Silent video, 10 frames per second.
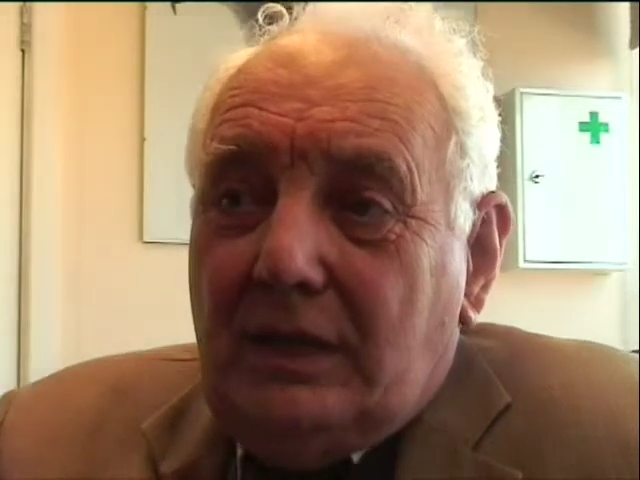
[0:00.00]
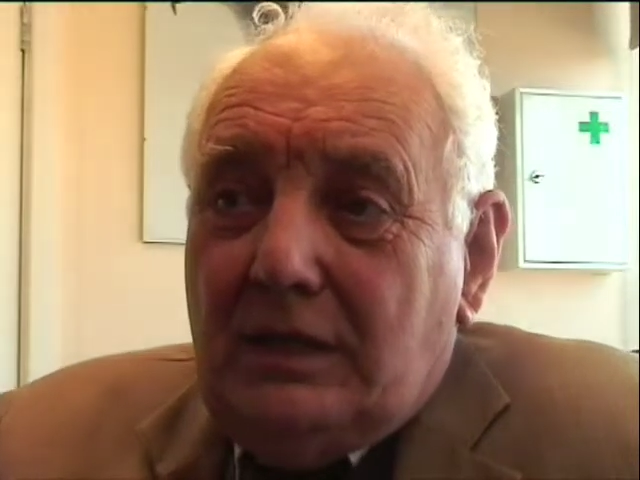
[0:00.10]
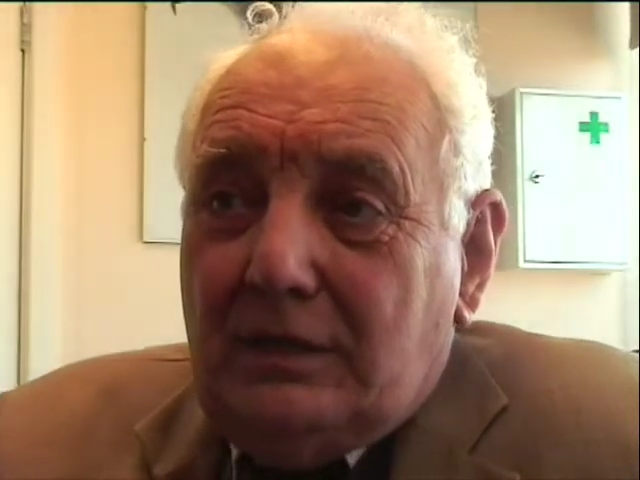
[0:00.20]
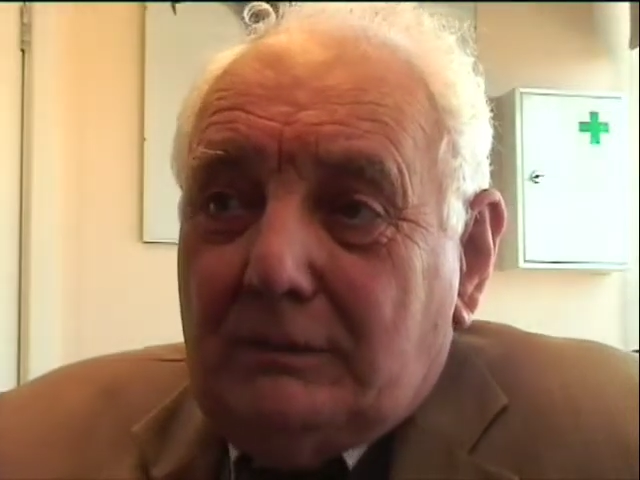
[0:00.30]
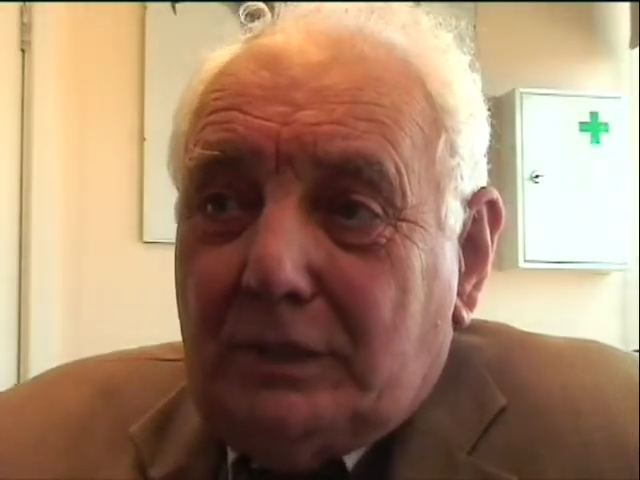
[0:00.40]

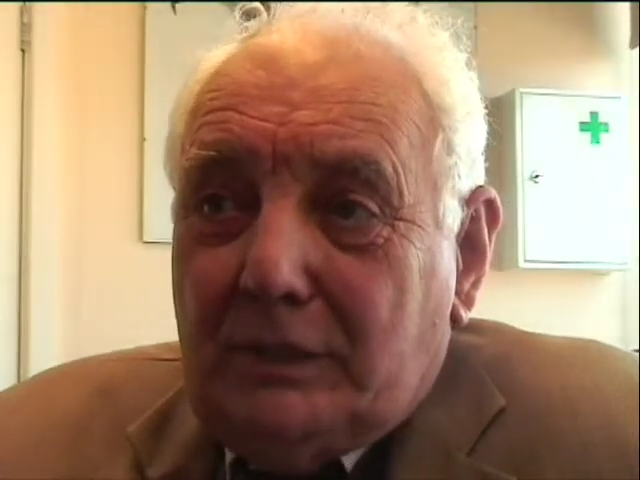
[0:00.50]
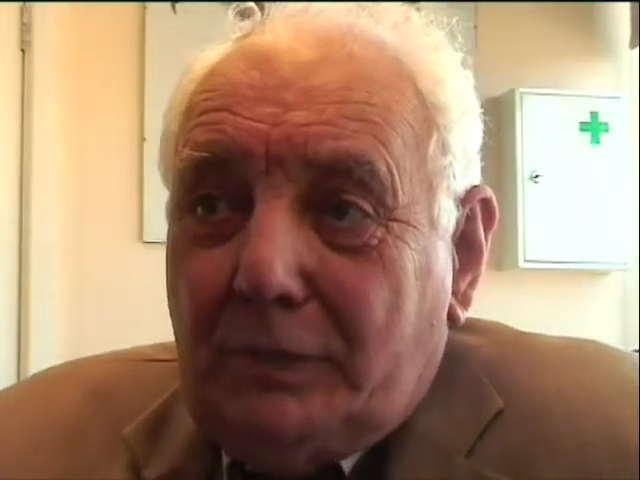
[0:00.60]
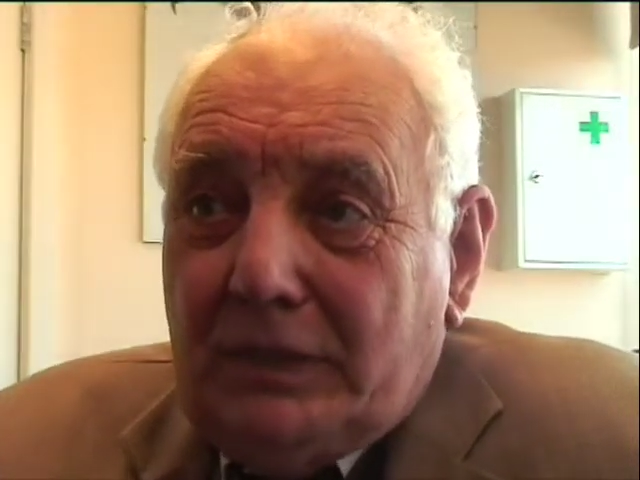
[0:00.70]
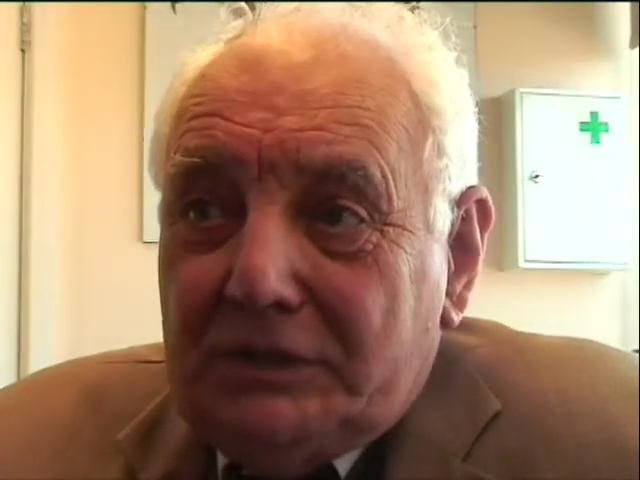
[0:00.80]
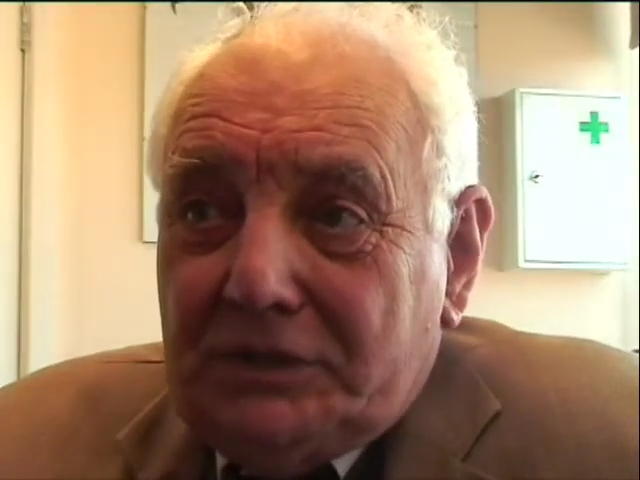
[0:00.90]
a
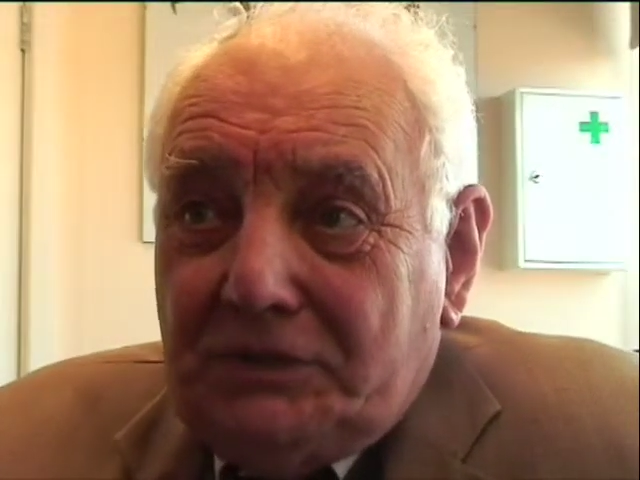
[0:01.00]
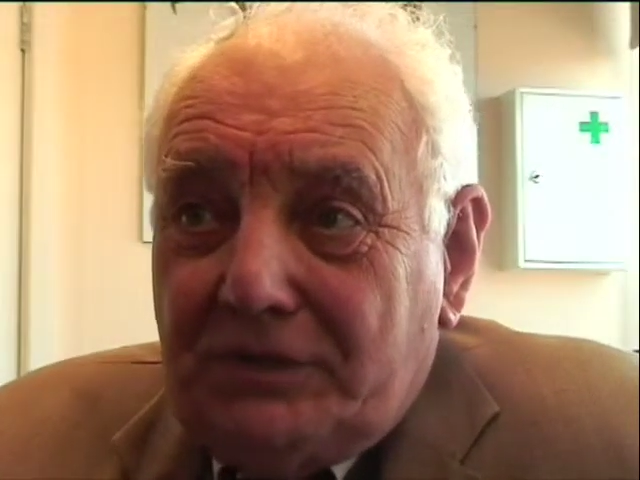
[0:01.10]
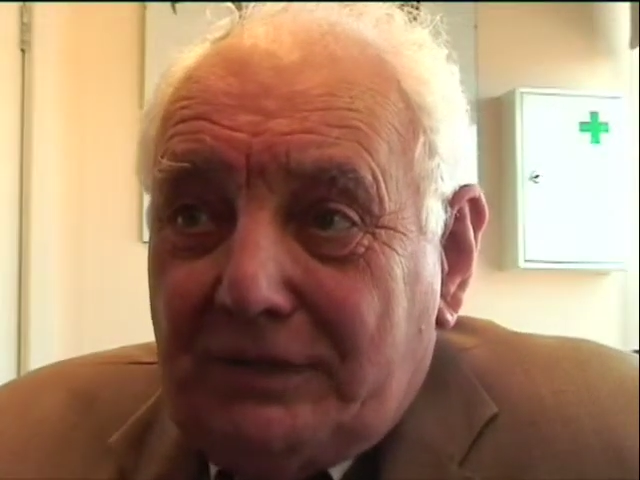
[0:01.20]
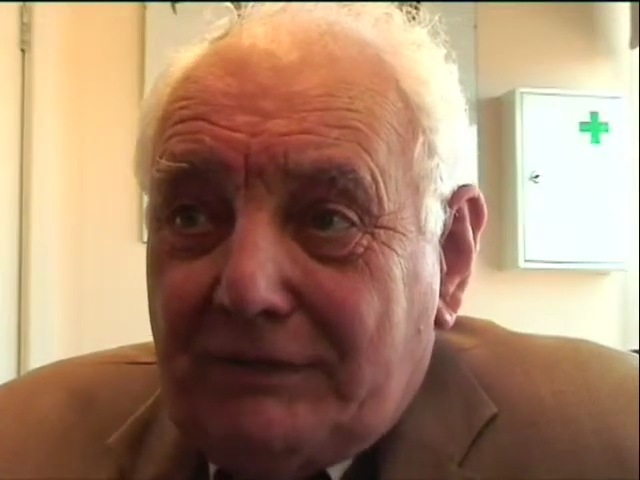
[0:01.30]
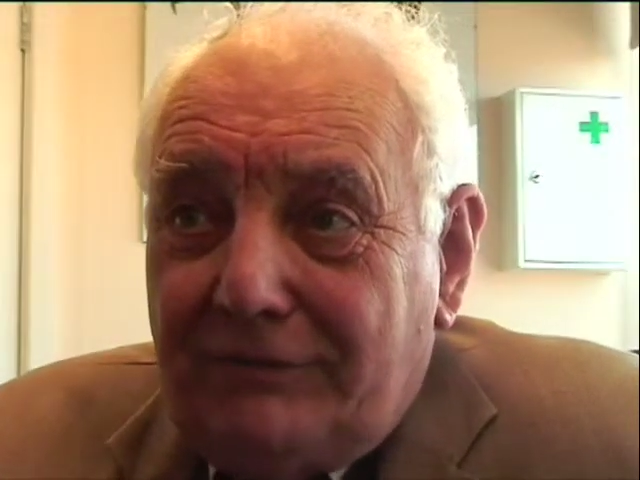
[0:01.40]
patient
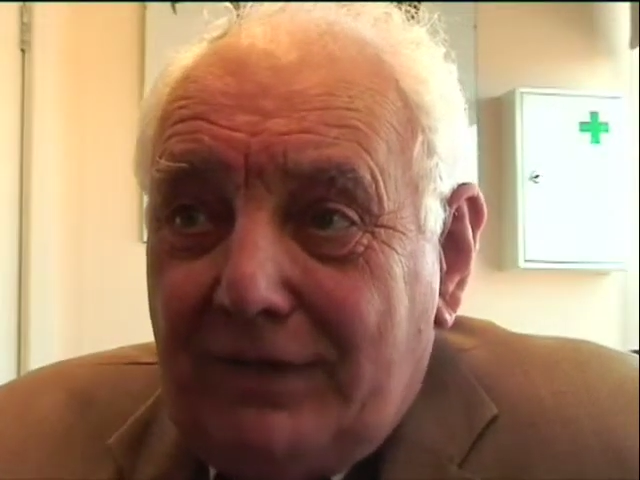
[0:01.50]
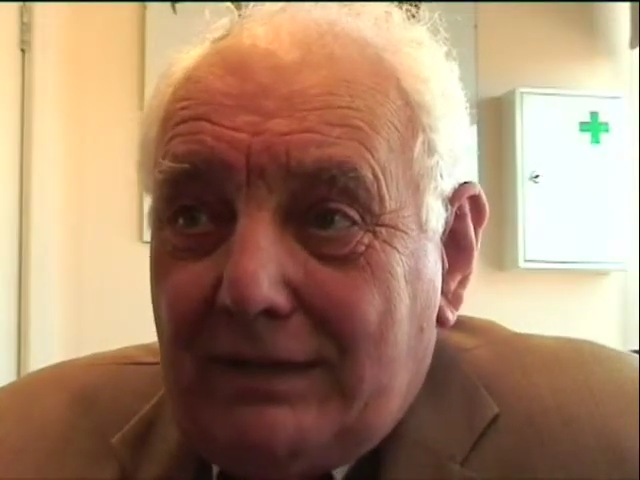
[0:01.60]
that the vet